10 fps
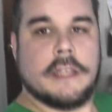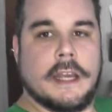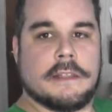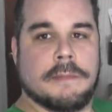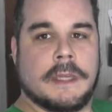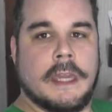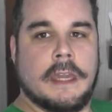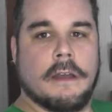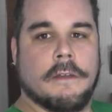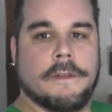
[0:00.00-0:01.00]
Tits
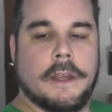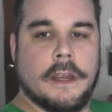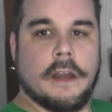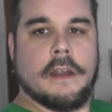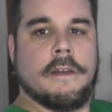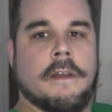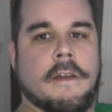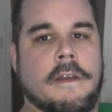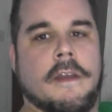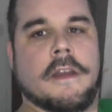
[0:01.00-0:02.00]
McGee over here.
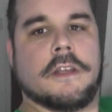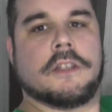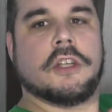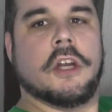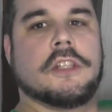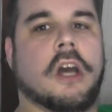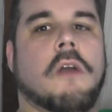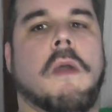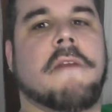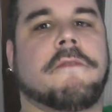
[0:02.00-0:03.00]
Shirt's
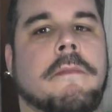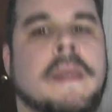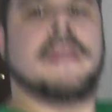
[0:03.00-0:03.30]
all wet from